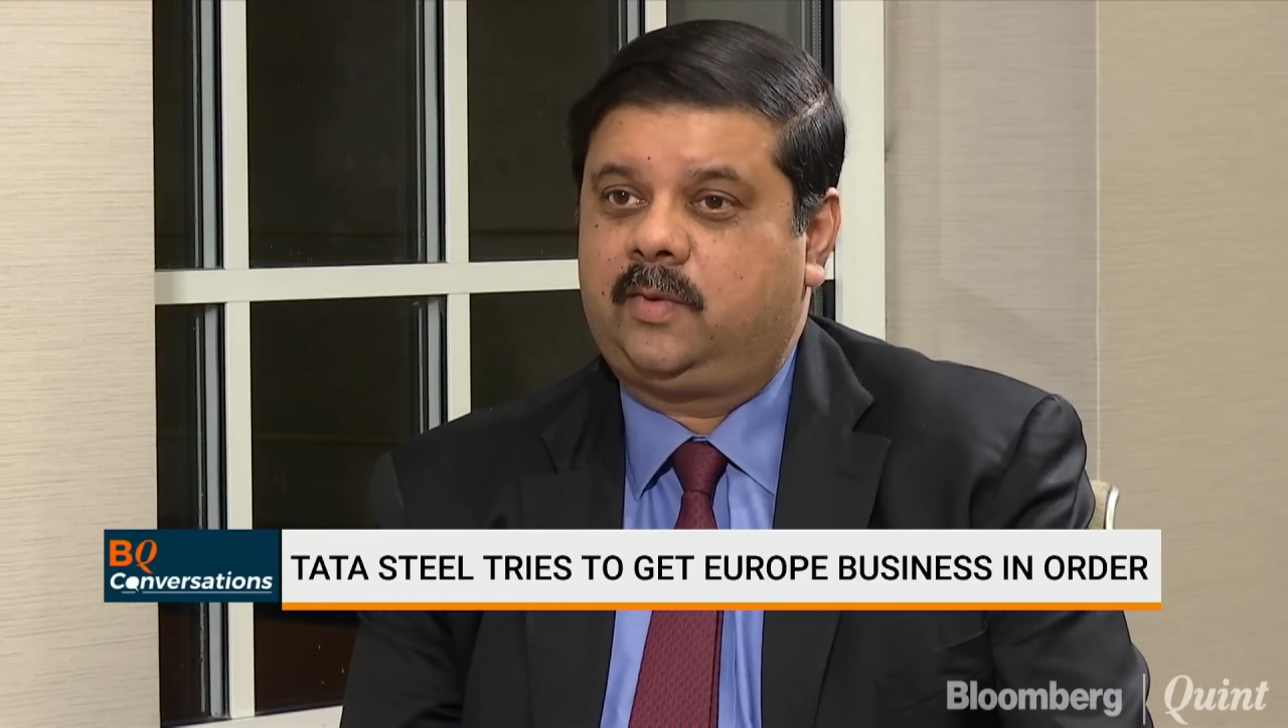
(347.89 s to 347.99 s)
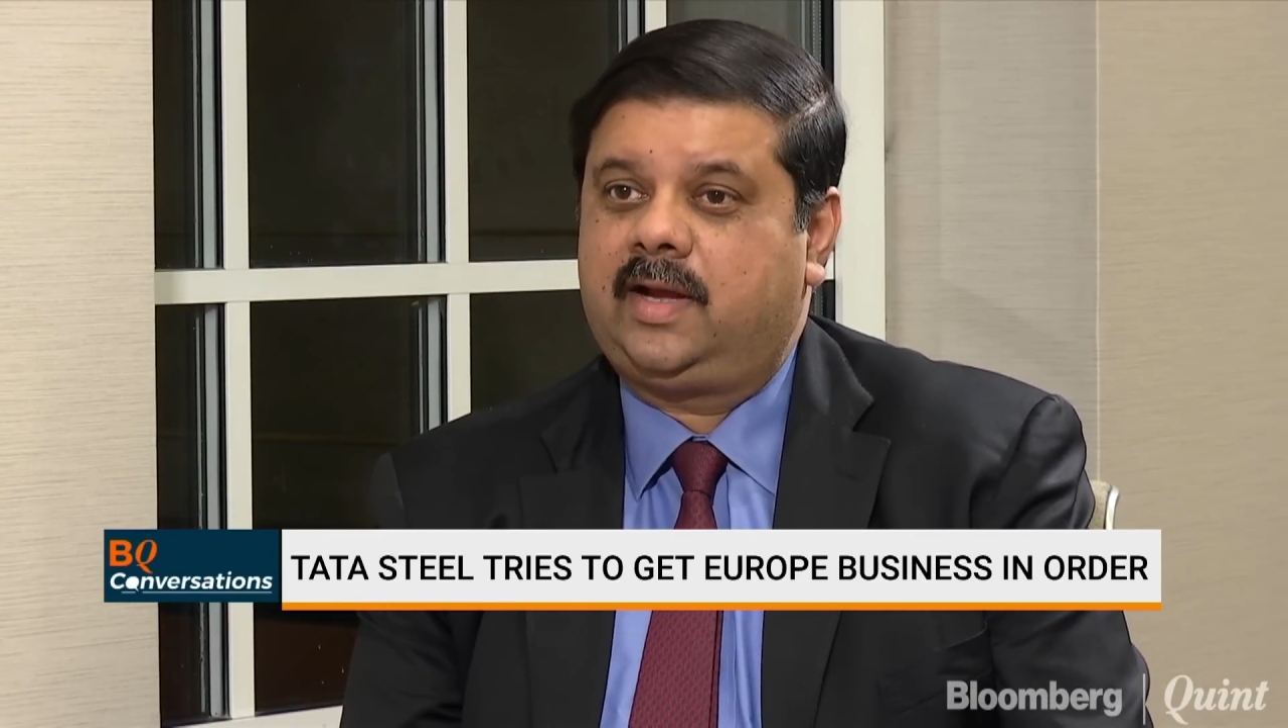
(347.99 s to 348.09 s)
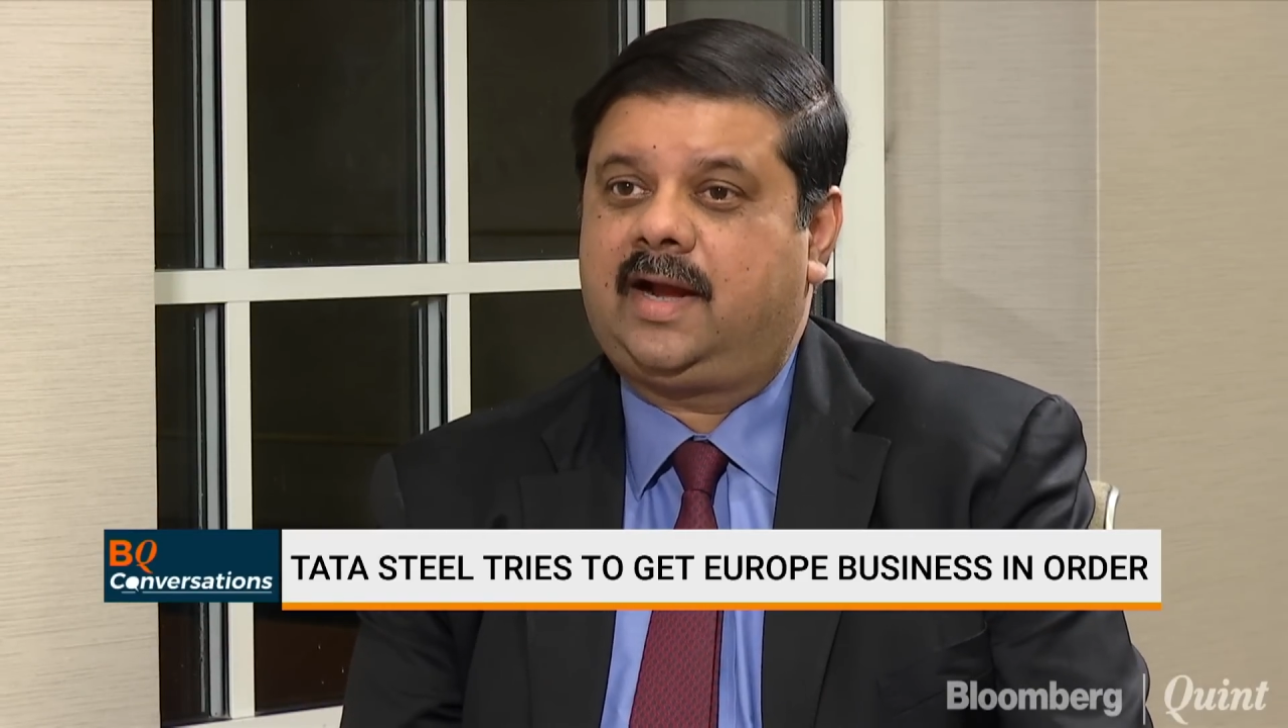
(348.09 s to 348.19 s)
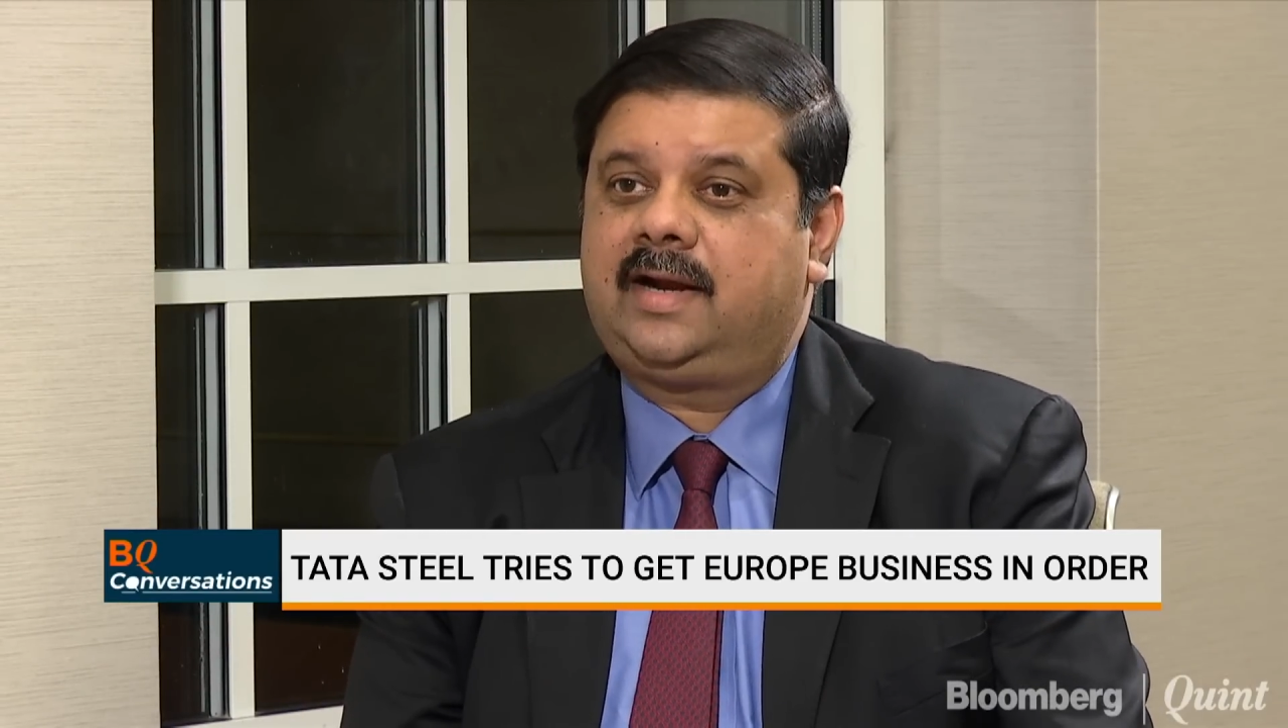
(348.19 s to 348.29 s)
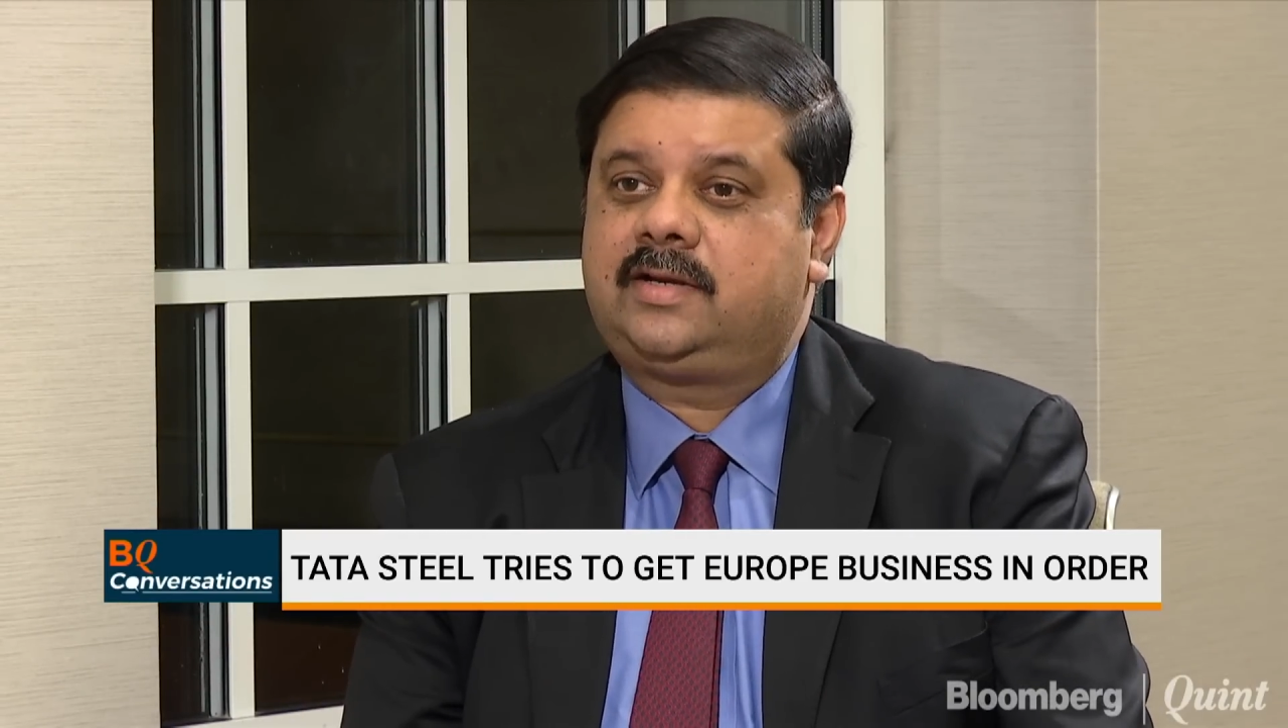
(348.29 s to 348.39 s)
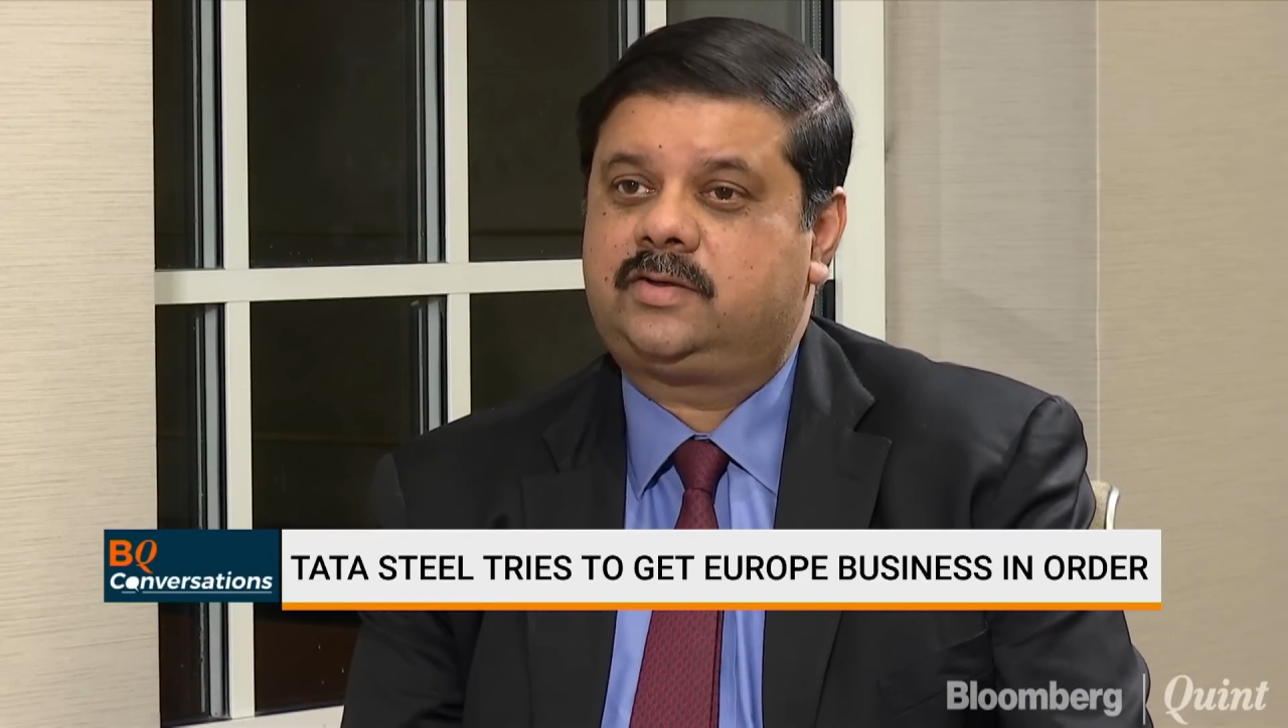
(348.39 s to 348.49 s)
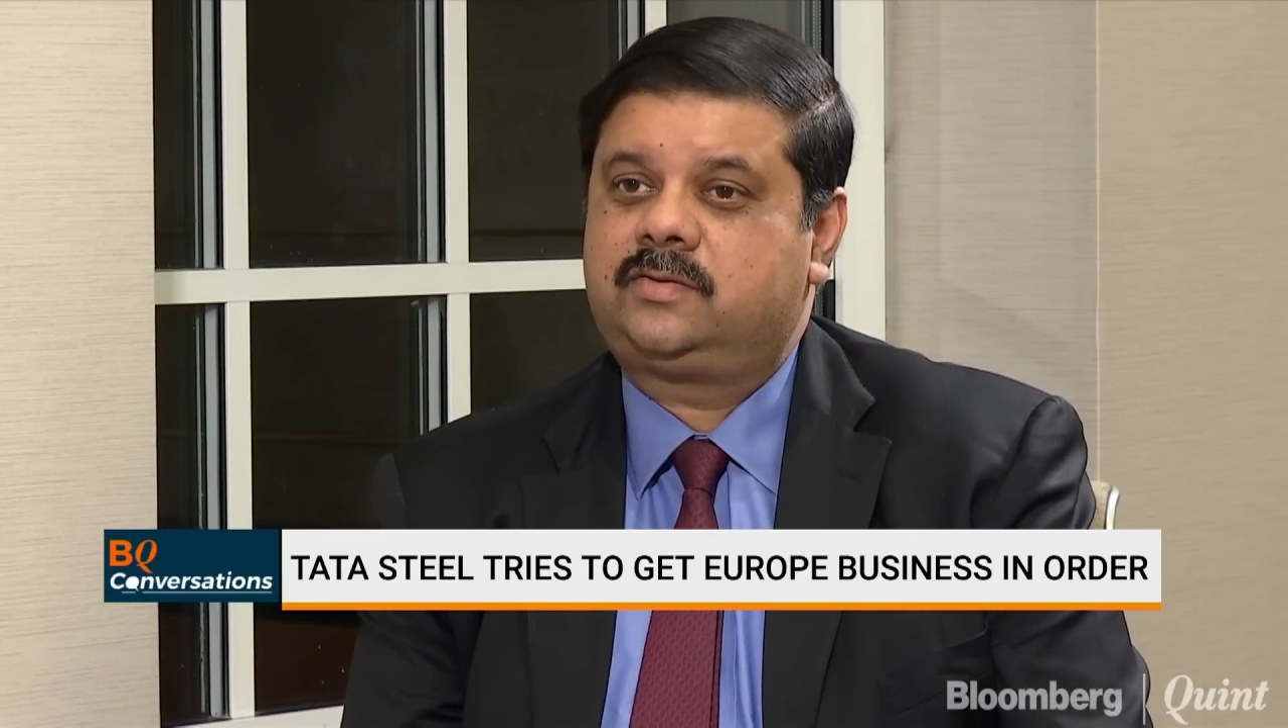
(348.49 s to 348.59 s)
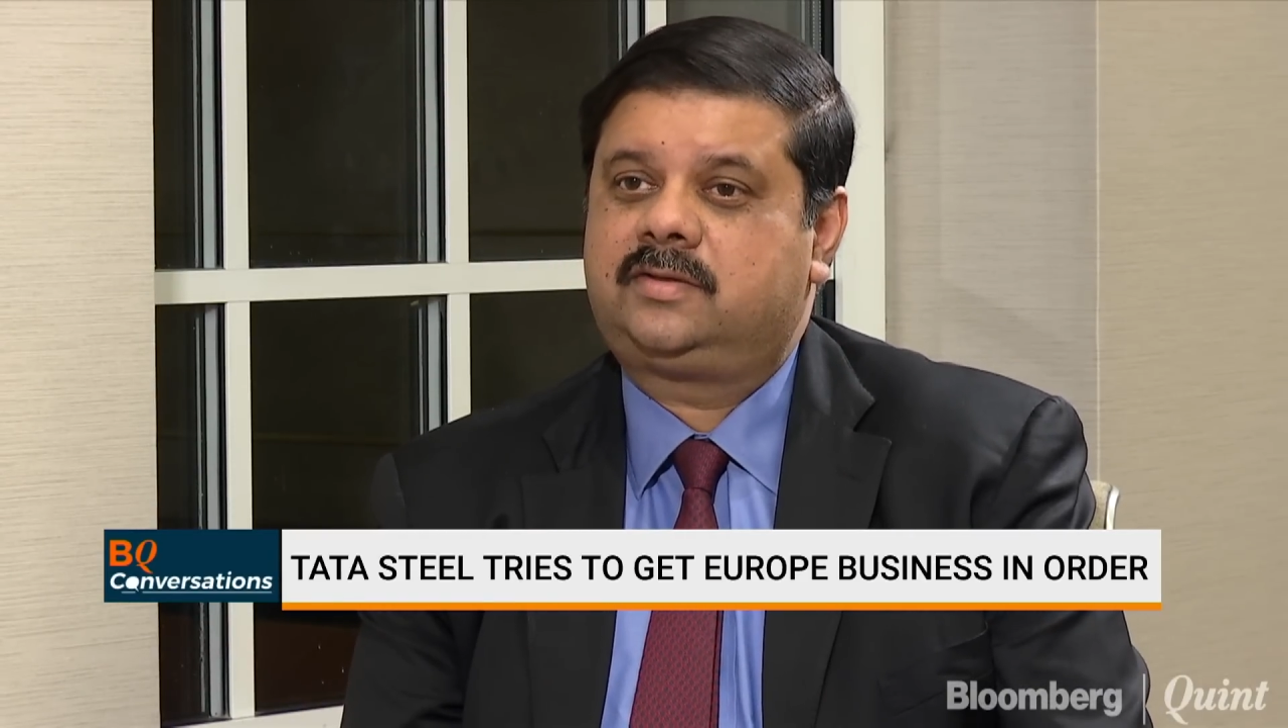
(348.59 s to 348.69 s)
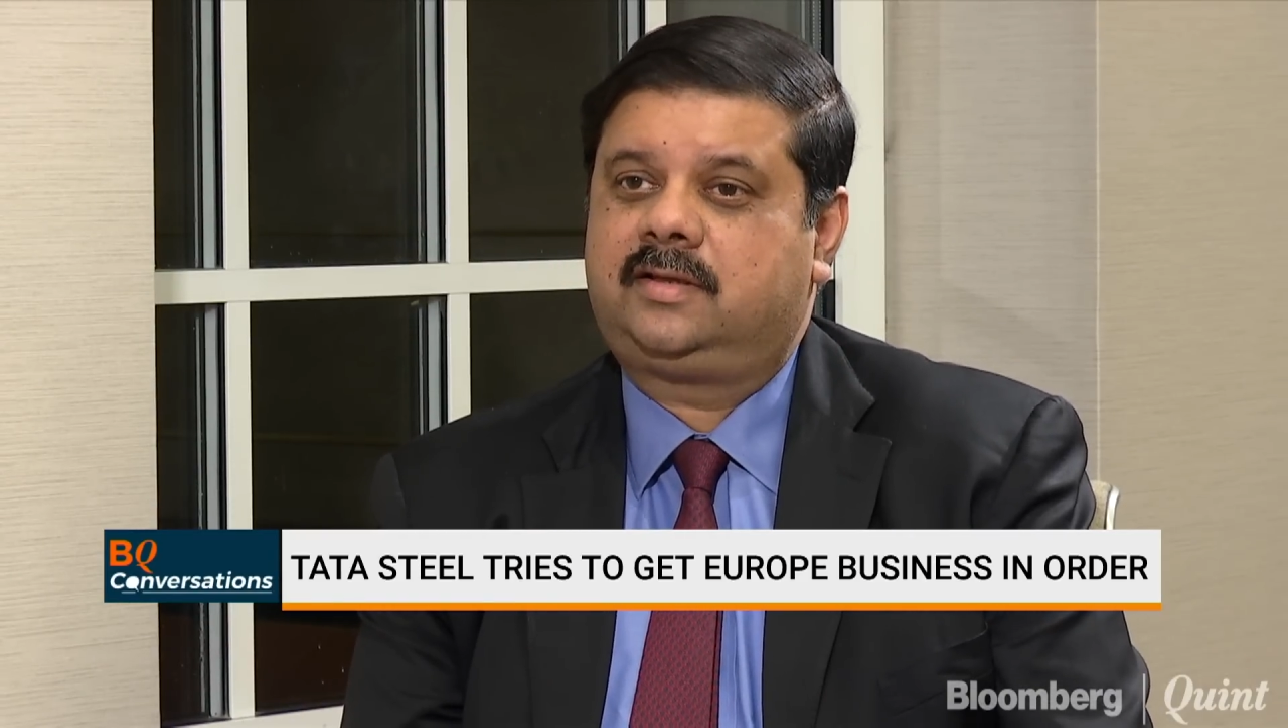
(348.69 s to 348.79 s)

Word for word: We had issues